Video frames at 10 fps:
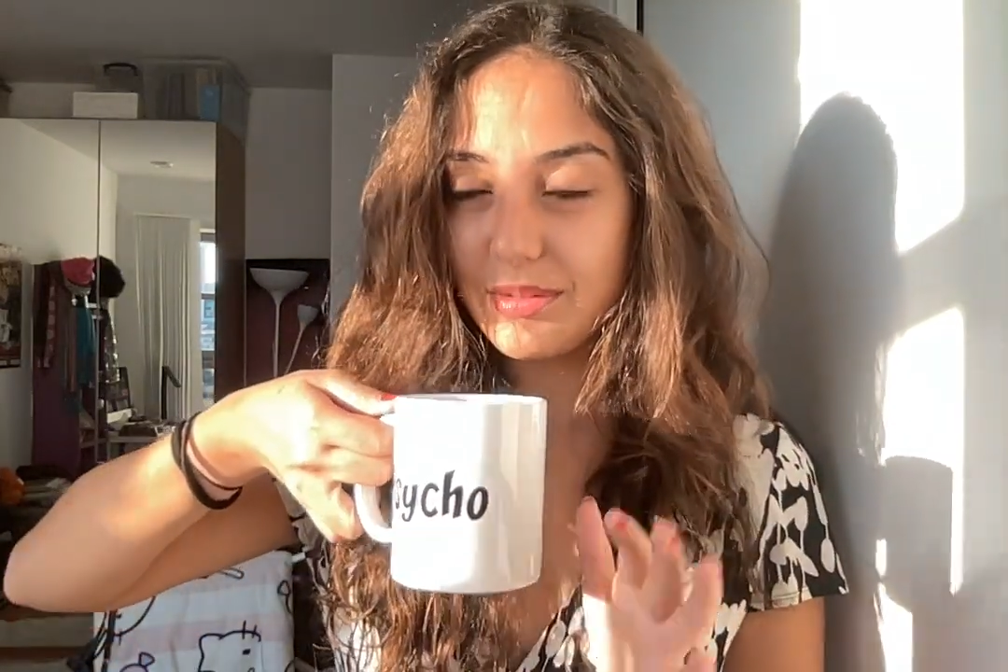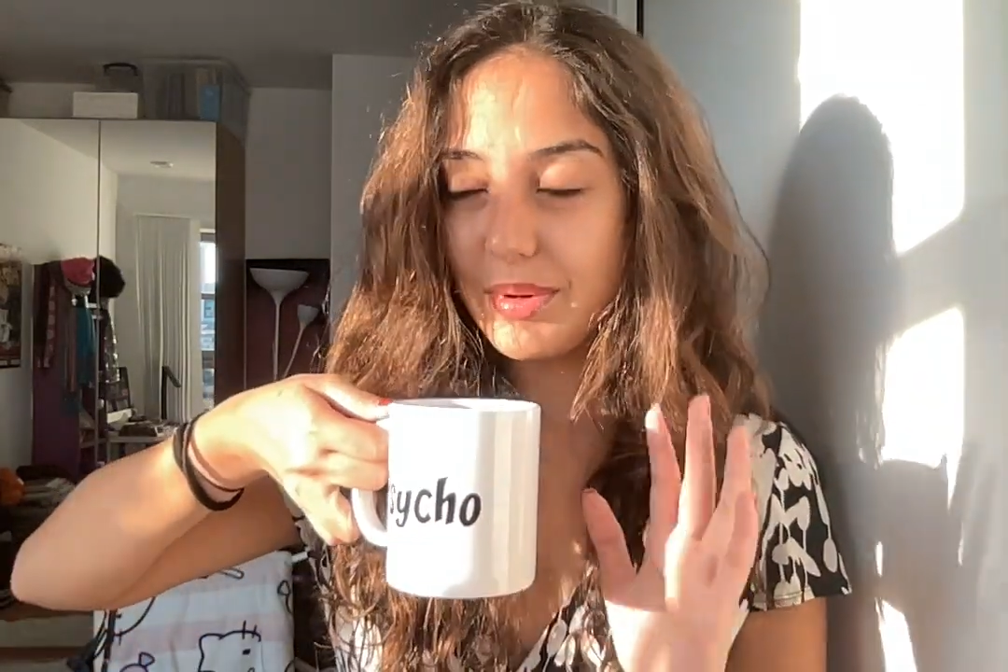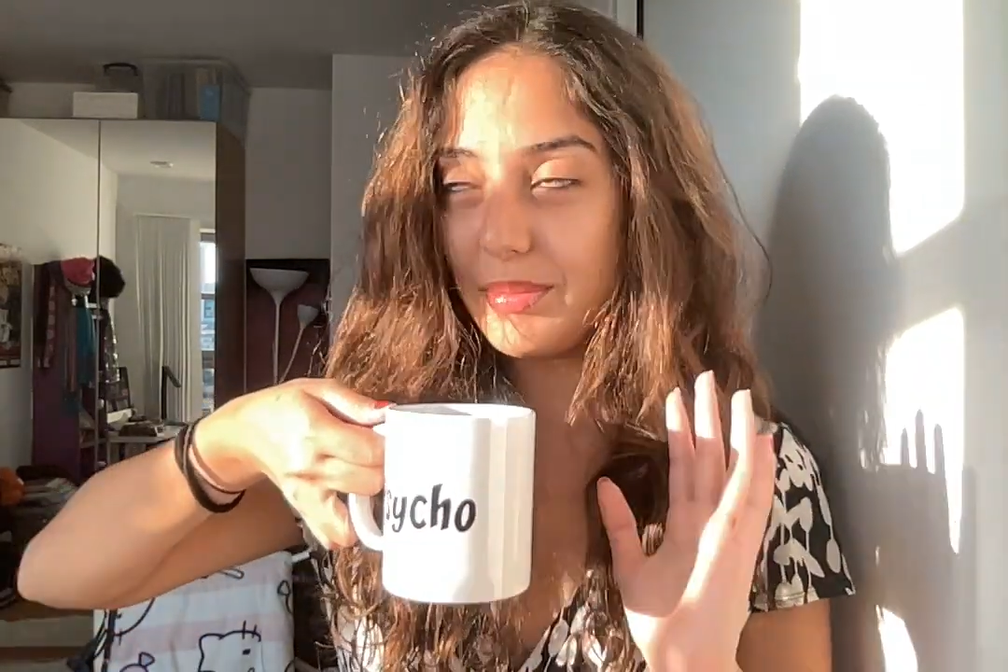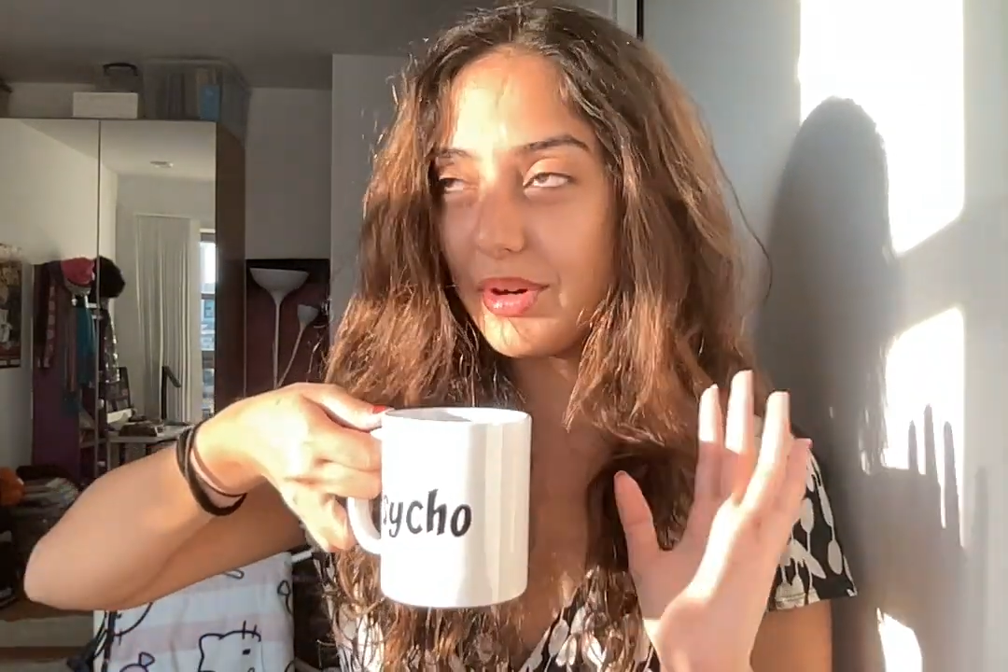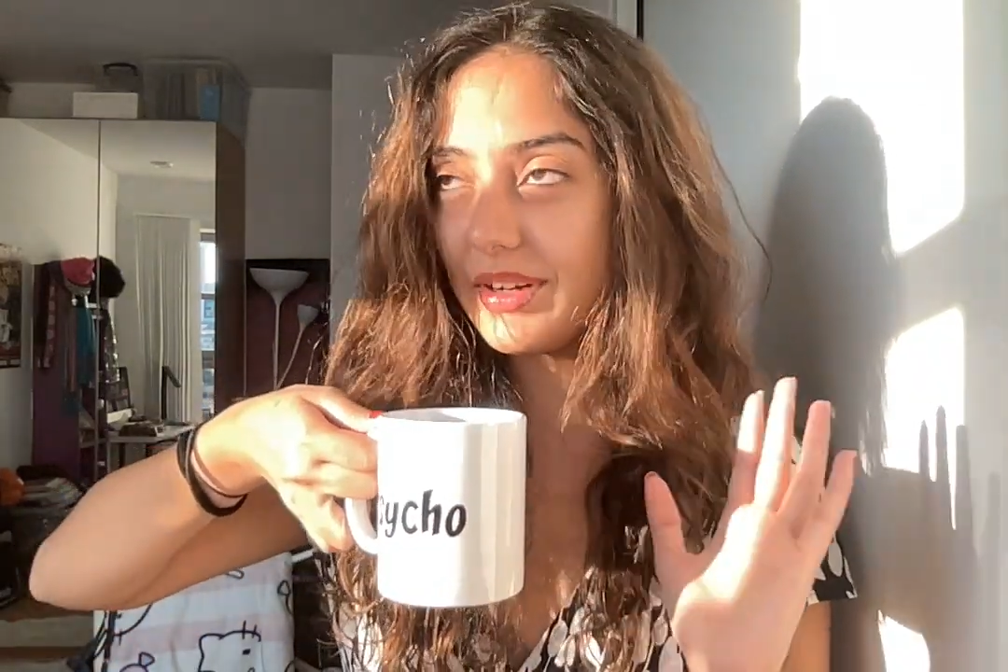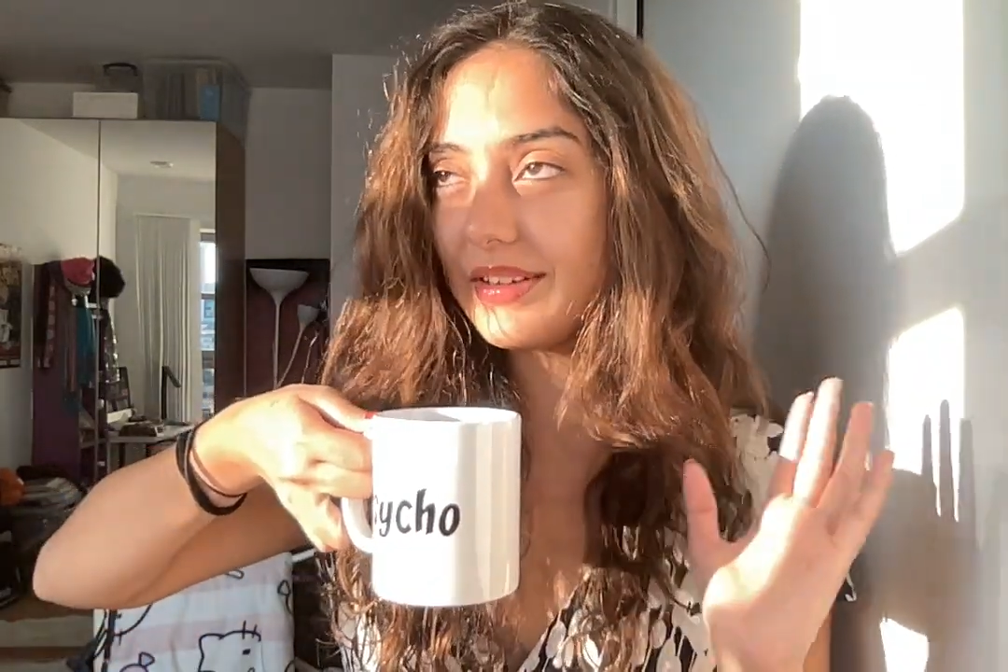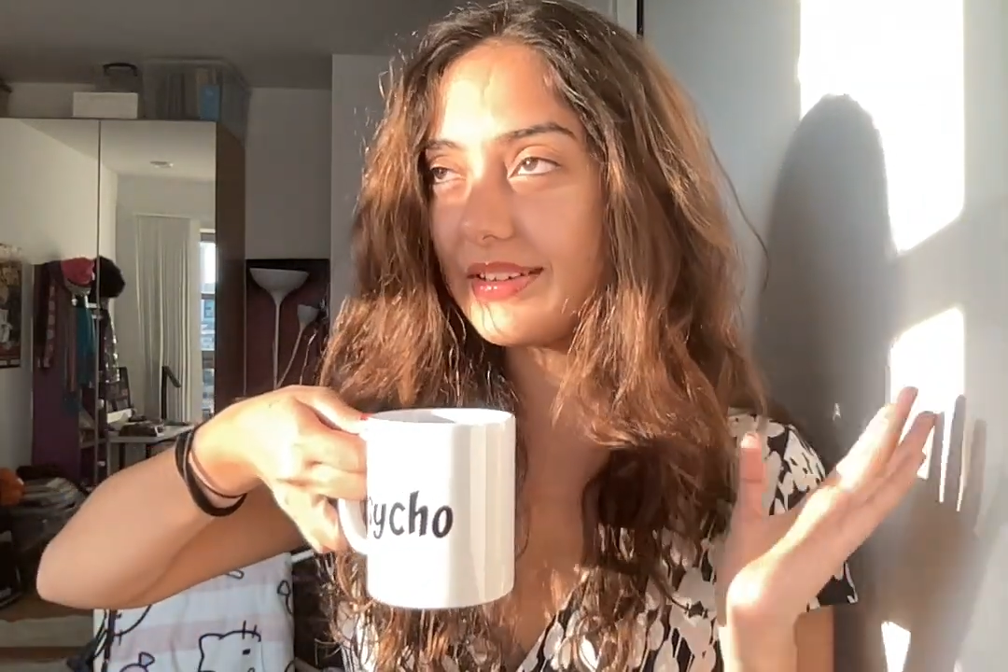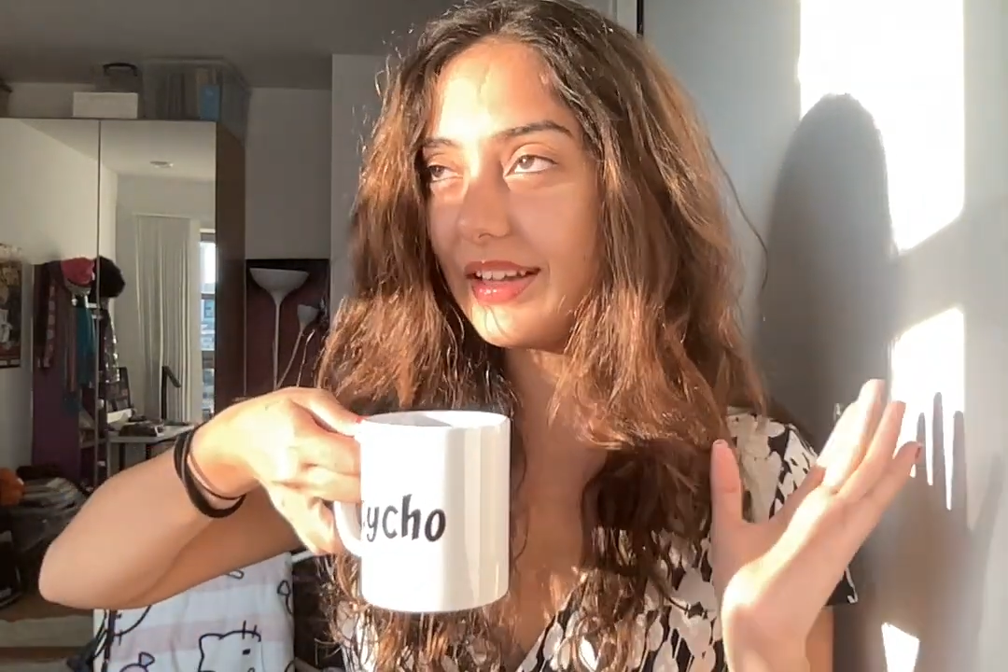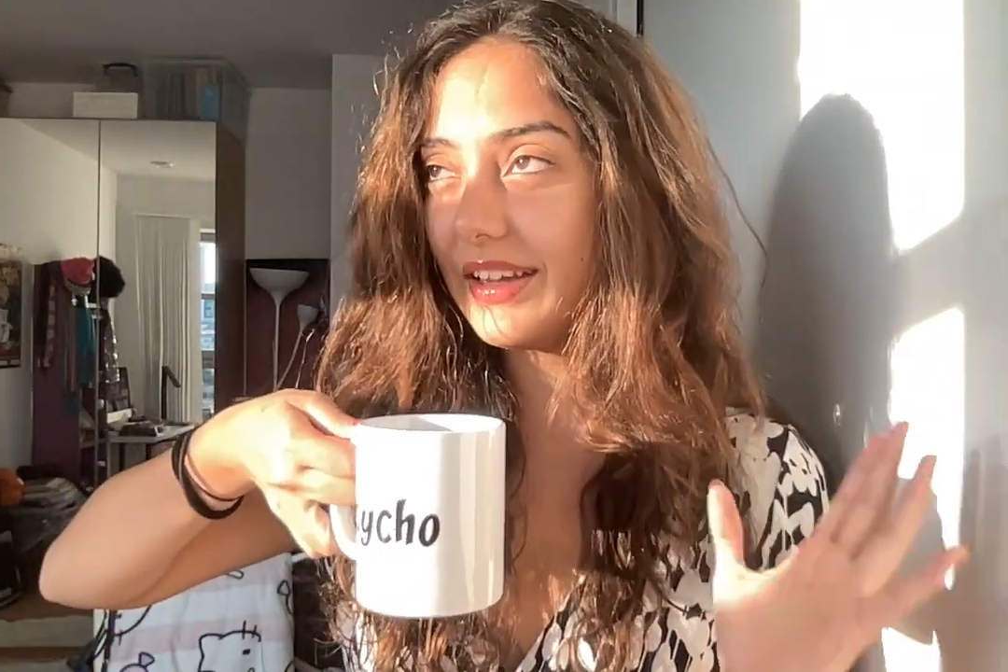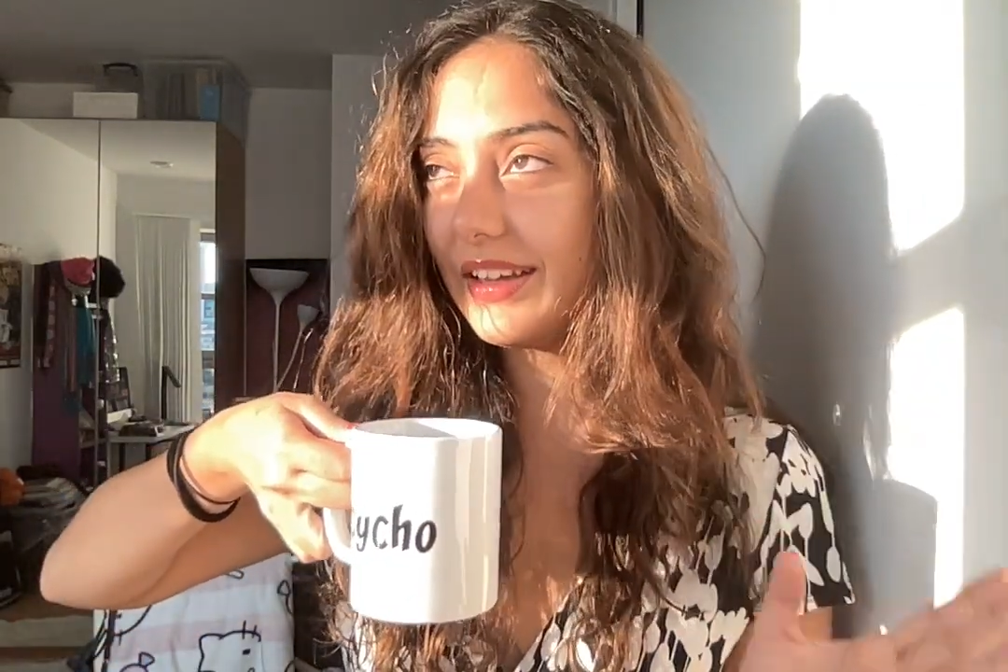So my body
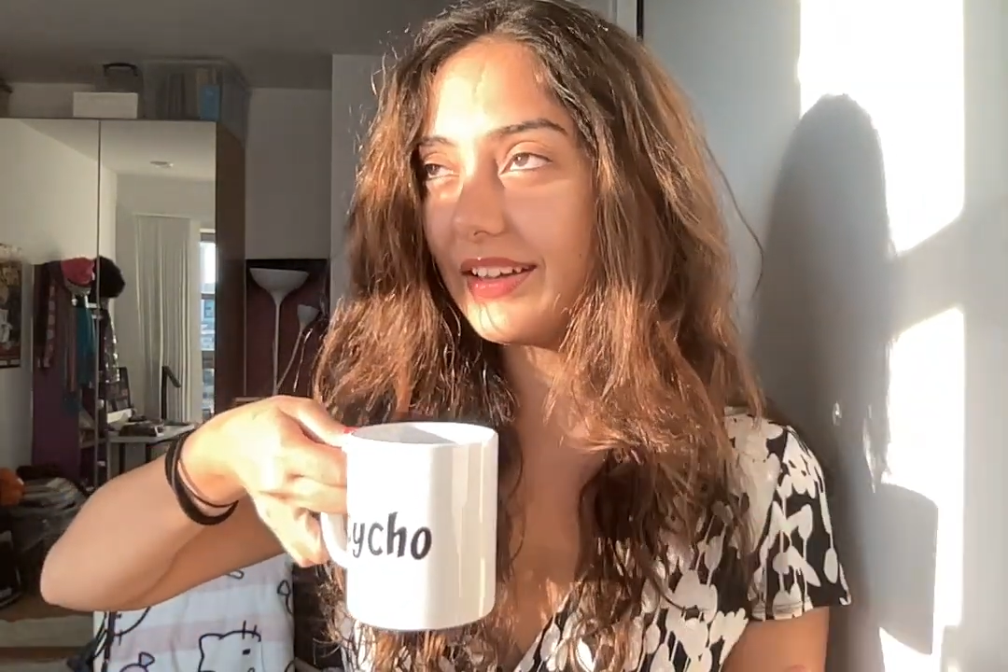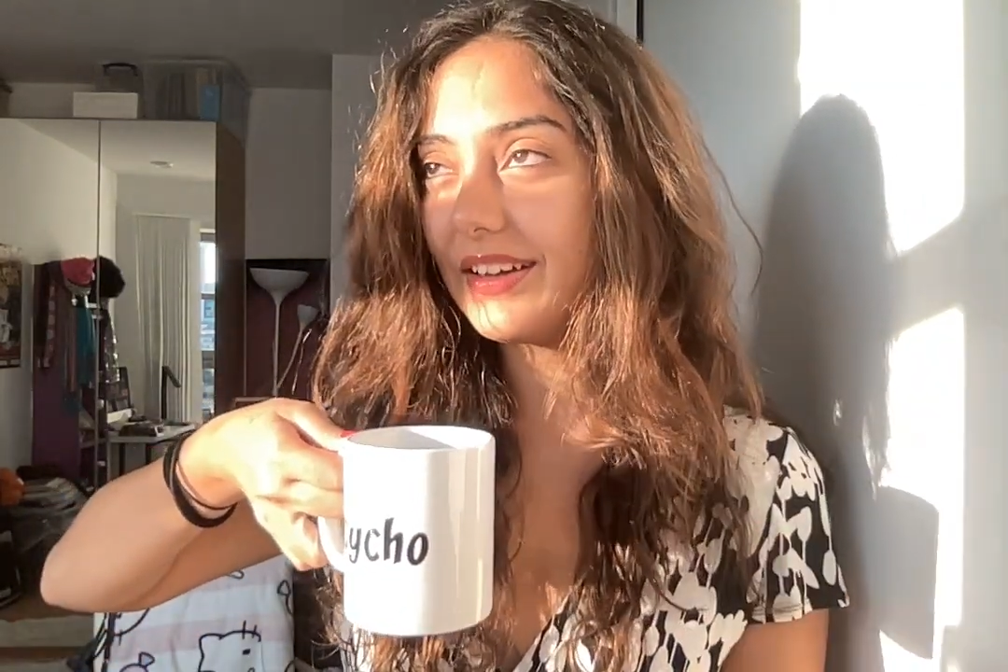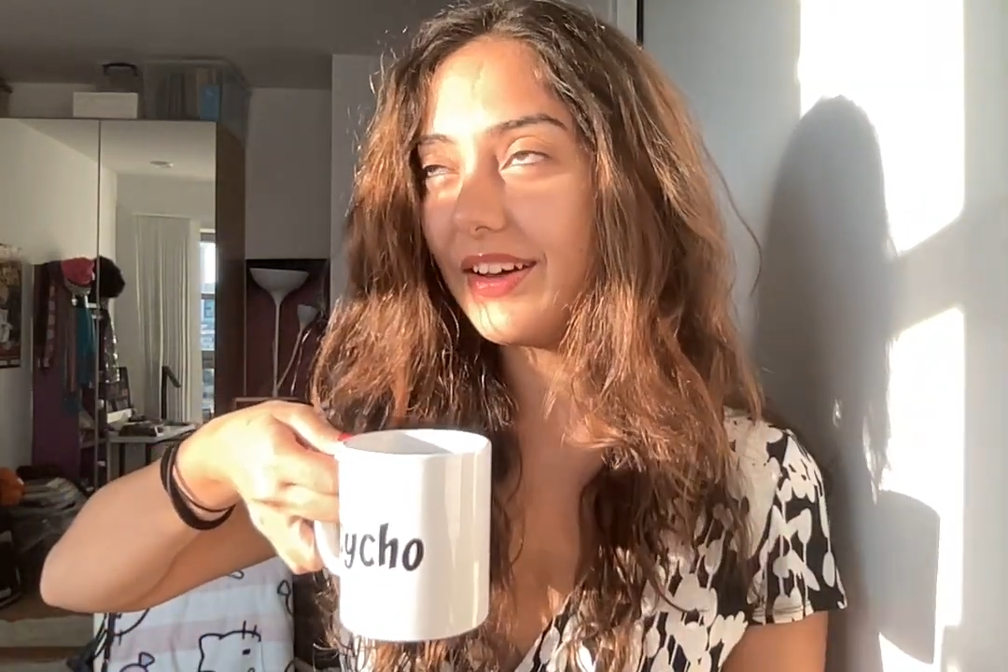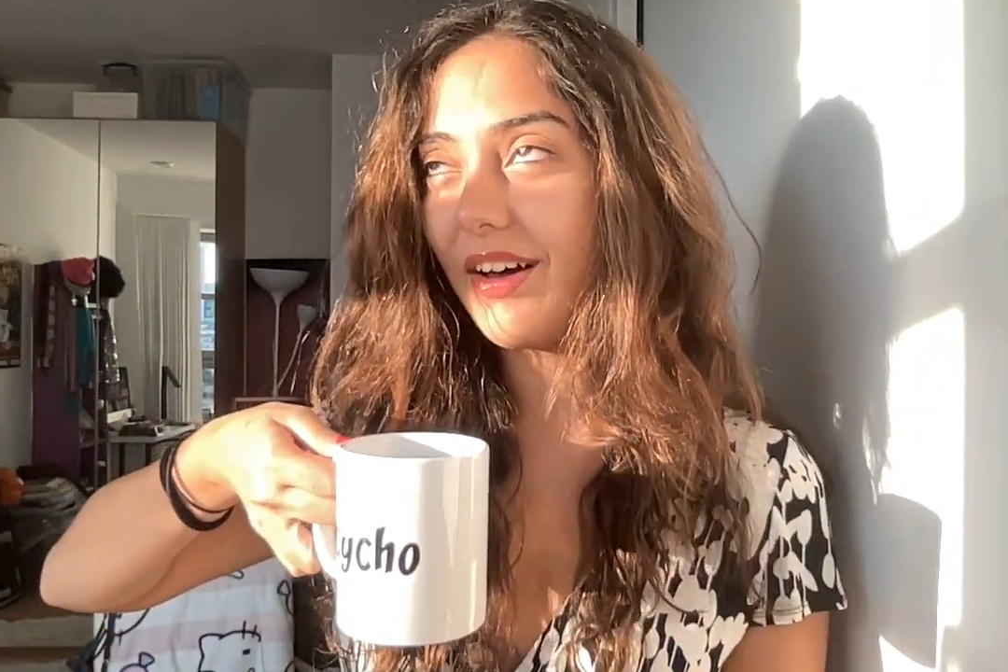is like,